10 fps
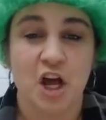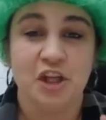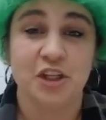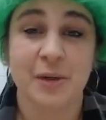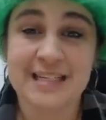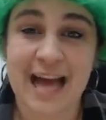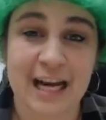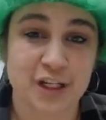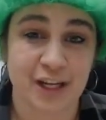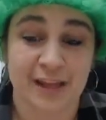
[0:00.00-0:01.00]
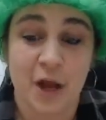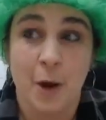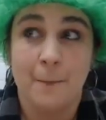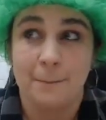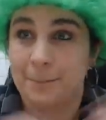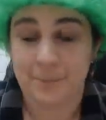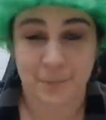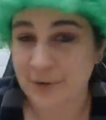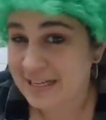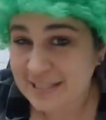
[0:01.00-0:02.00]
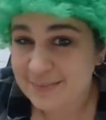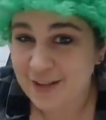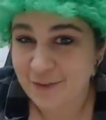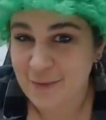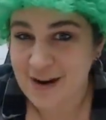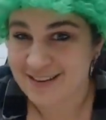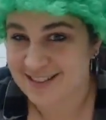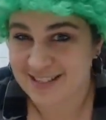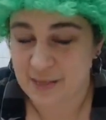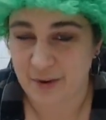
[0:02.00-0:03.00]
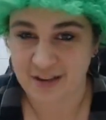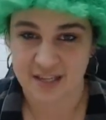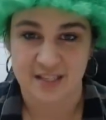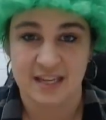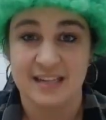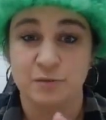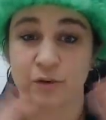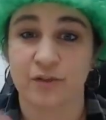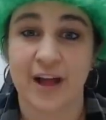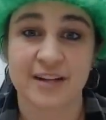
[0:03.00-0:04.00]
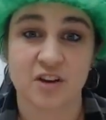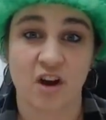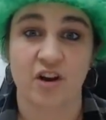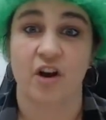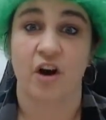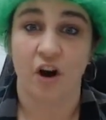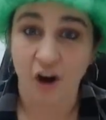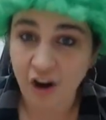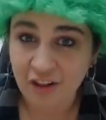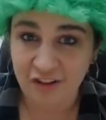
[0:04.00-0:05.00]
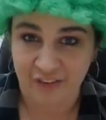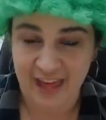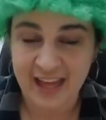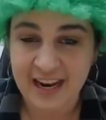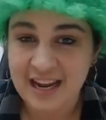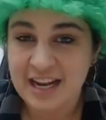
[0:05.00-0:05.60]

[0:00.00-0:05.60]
You get to actually bring some self-awareness into the process and reflect on all of it